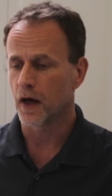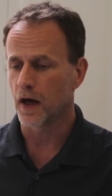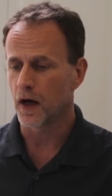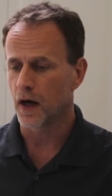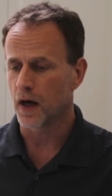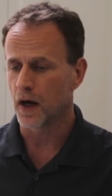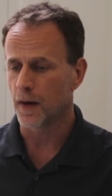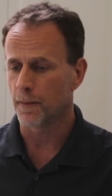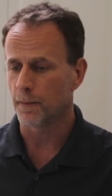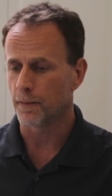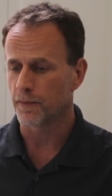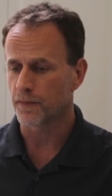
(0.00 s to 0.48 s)

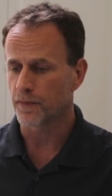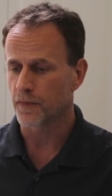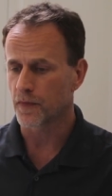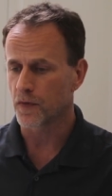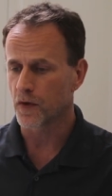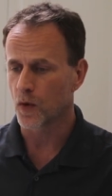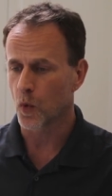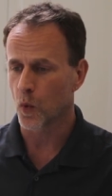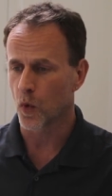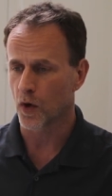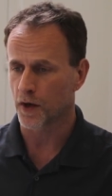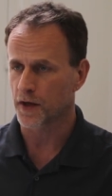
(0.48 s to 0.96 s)
um,
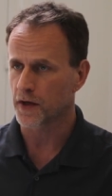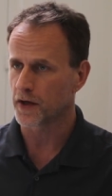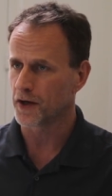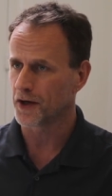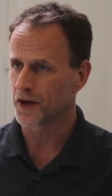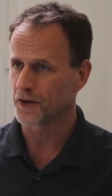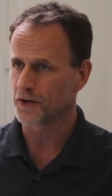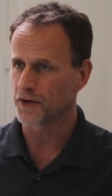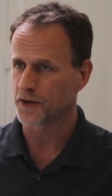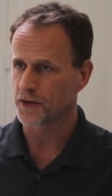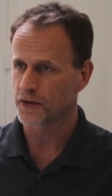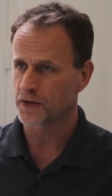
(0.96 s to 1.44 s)
working
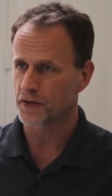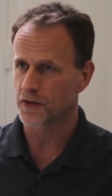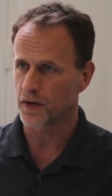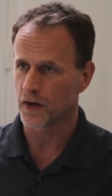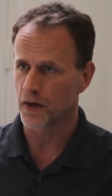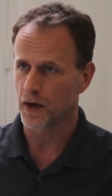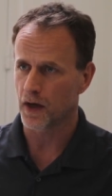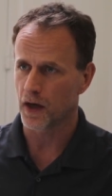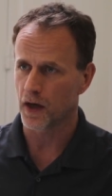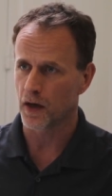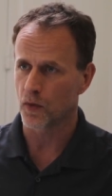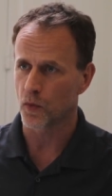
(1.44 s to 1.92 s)
on this
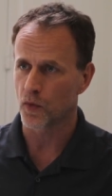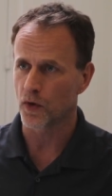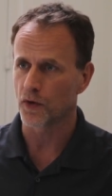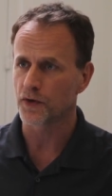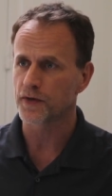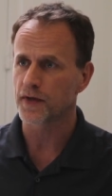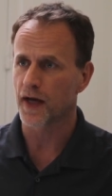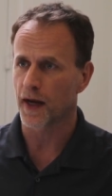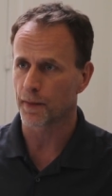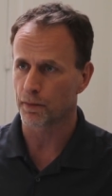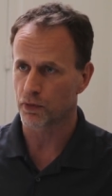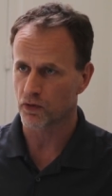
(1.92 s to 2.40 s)
uh,
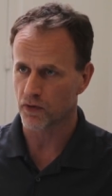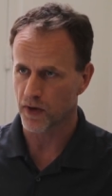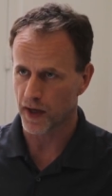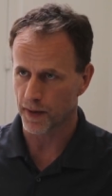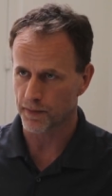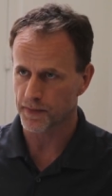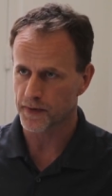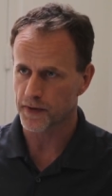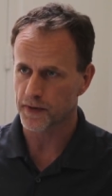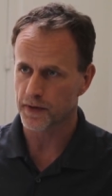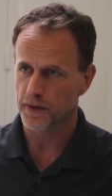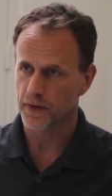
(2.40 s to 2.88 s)
real-time
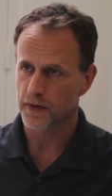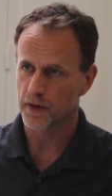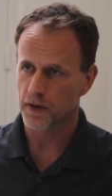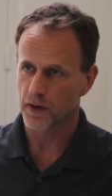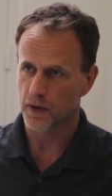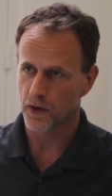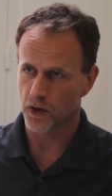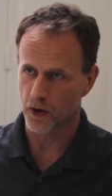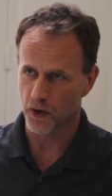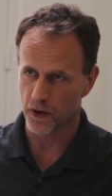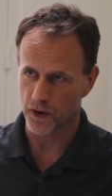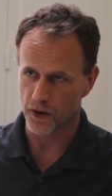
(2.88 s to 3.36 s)
preempt
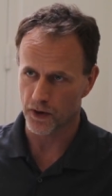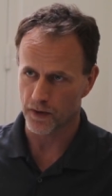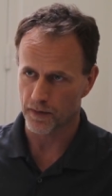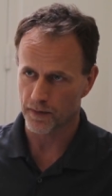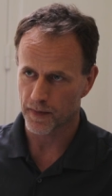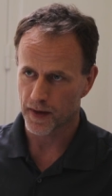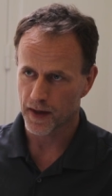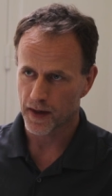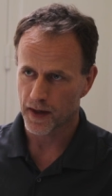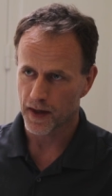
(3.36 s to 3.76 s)
kernel.